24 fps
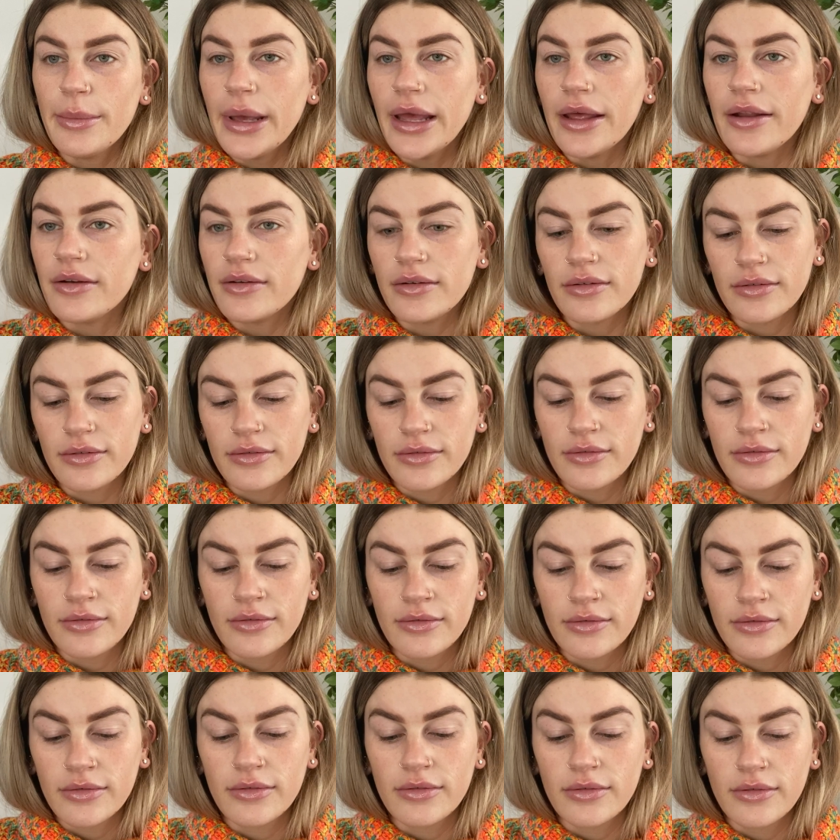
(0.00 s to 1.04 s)
in.
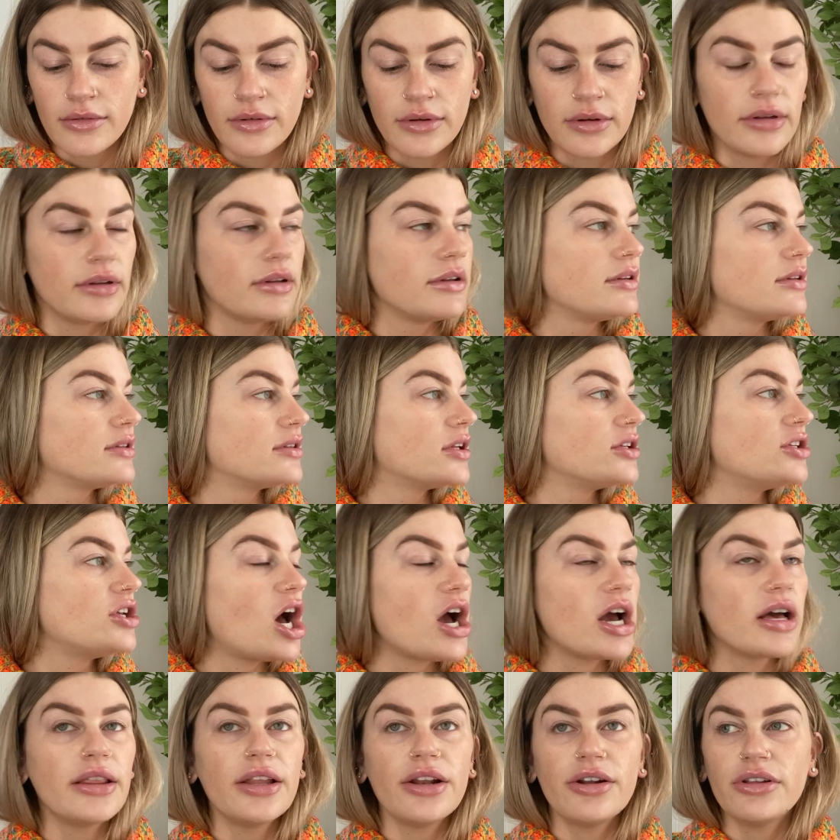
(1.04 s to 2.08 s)
The
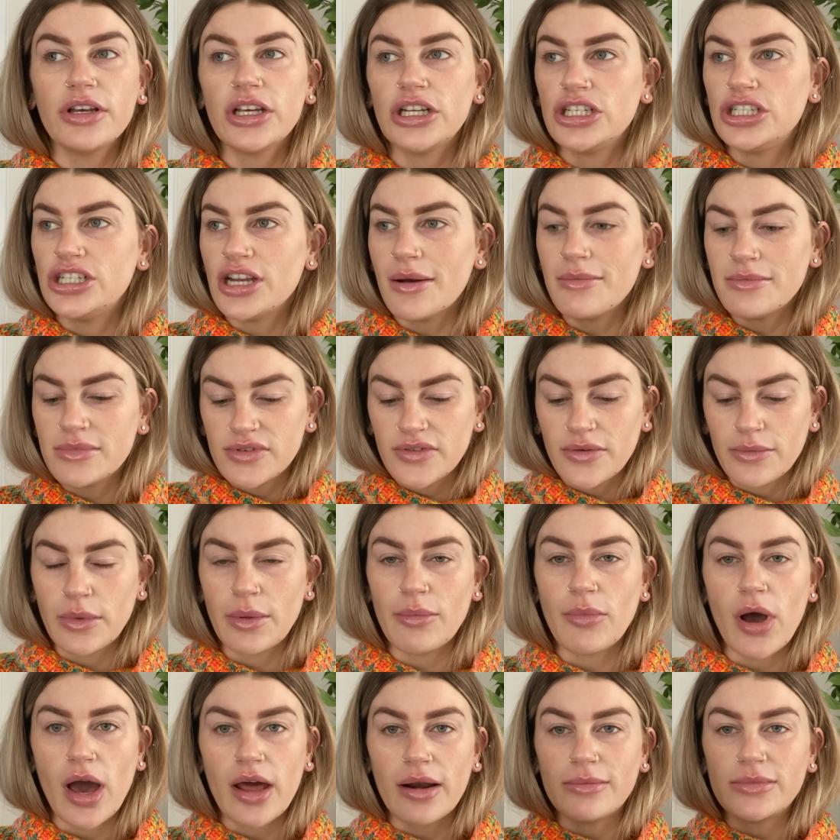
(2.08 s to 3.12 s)
dog literally jumps from the
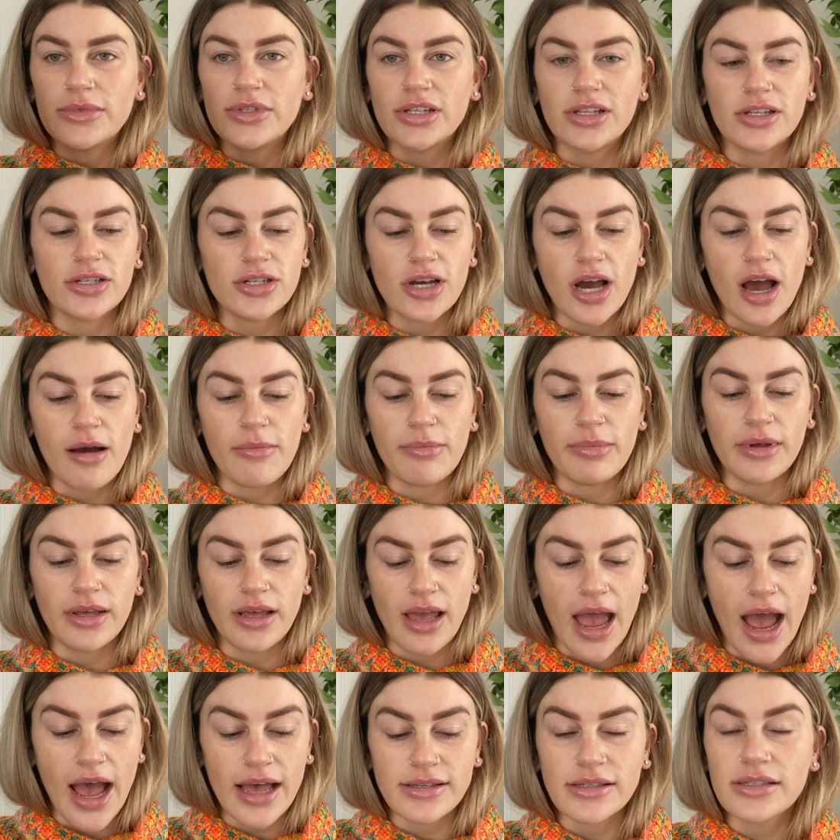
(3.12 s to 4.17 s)
bottom to the top
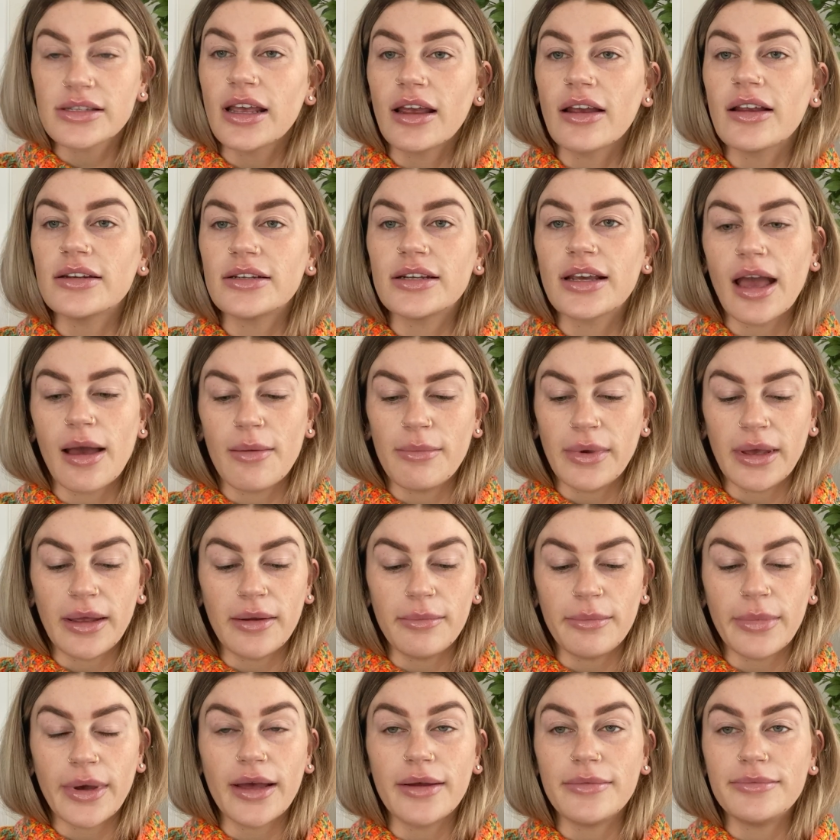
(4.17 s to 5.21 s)
asking to come
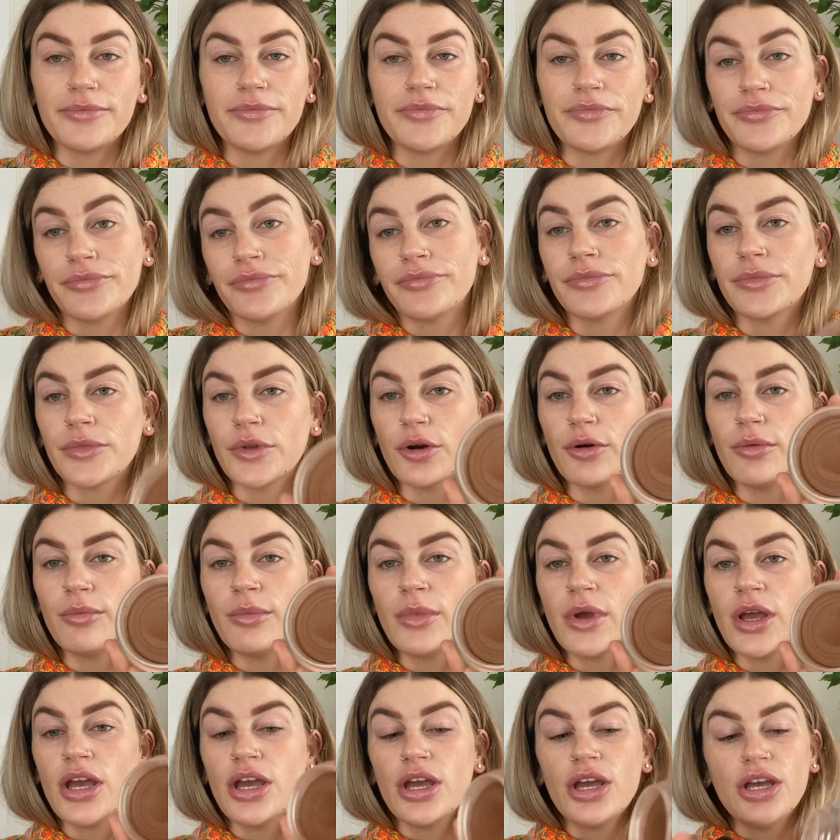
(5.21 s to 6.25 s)
in, but nope.
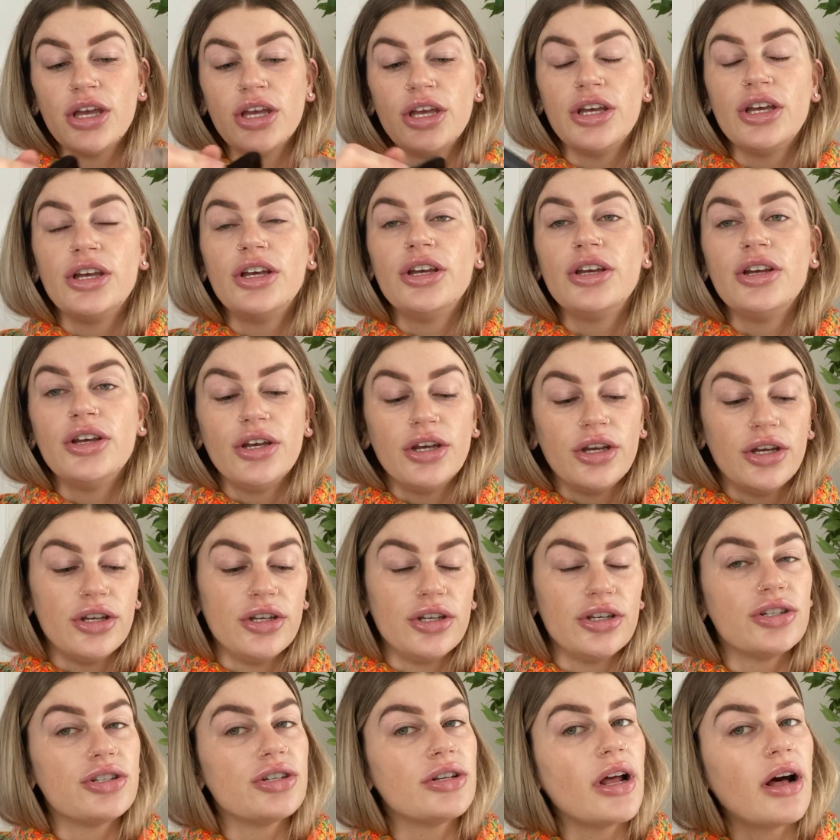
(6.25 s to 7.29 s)

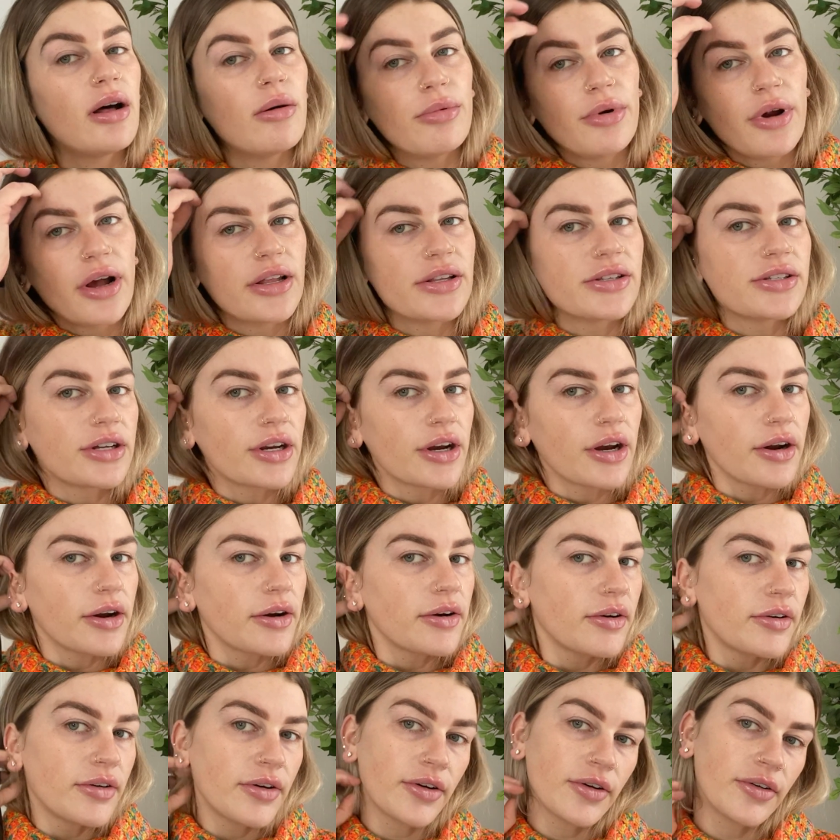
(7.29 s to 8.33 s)
Chanel bronzer,
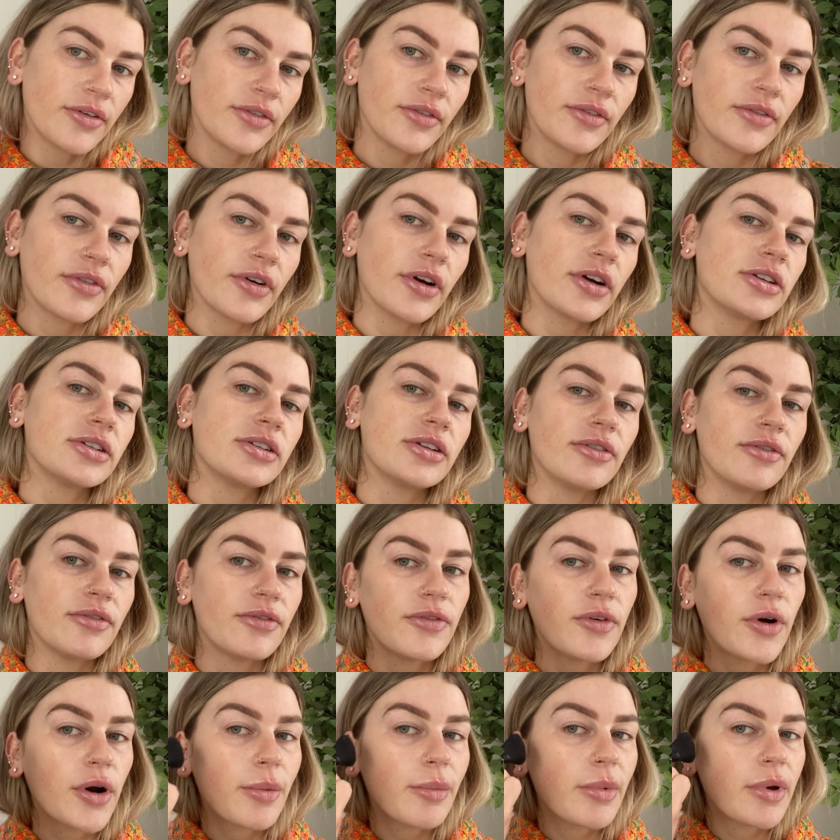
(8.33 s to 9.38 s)
first and
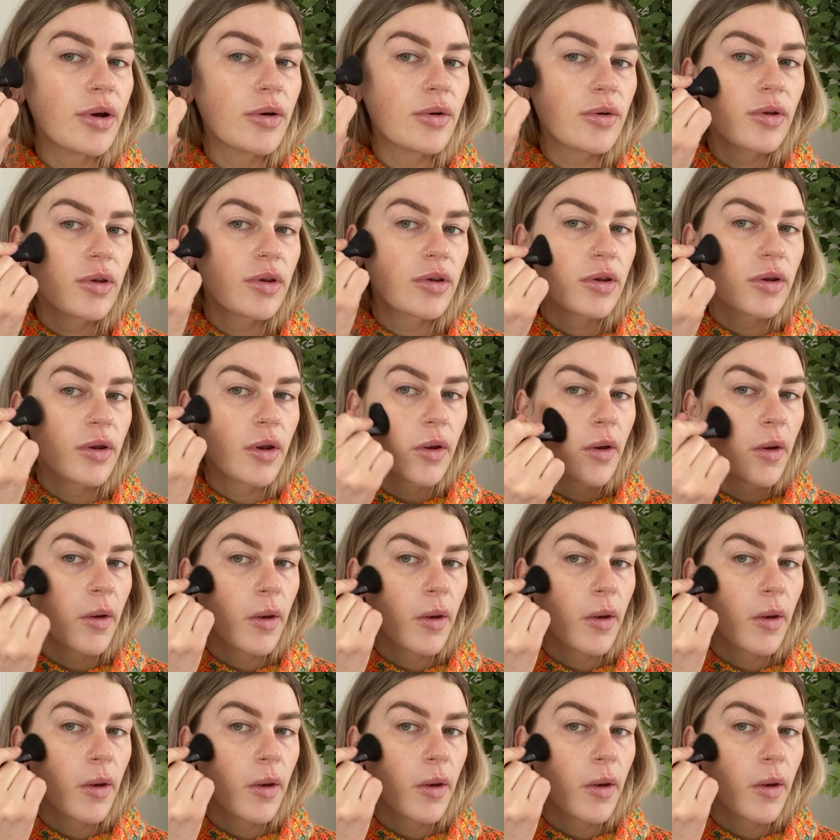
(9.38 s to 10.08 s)
foremost.